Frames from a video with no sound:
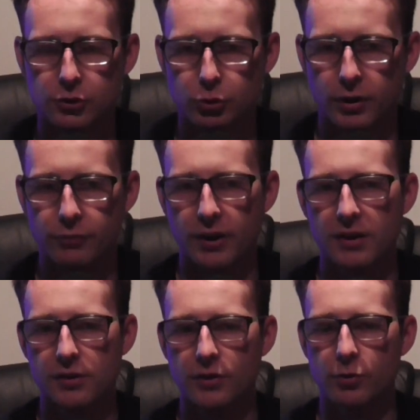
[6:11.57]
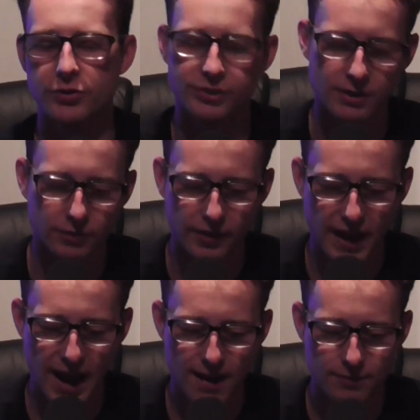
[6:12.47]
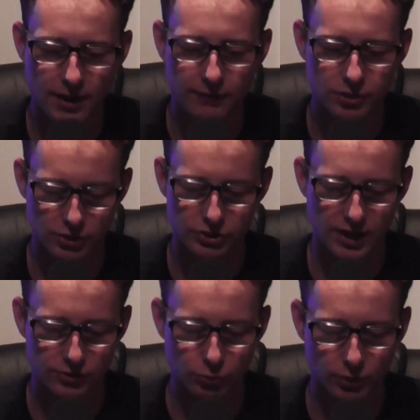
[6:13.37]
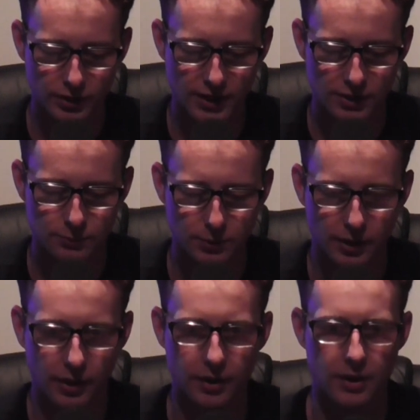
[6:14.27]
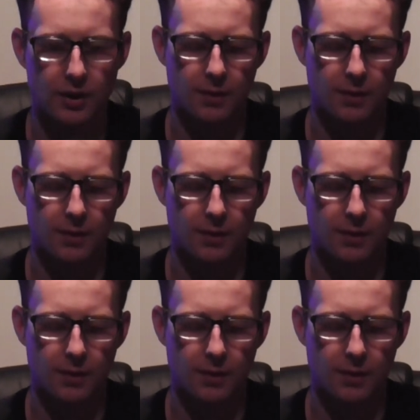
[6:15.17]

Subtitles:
Troy Franklin, the receiver they have that I've touched on, is a really nice player.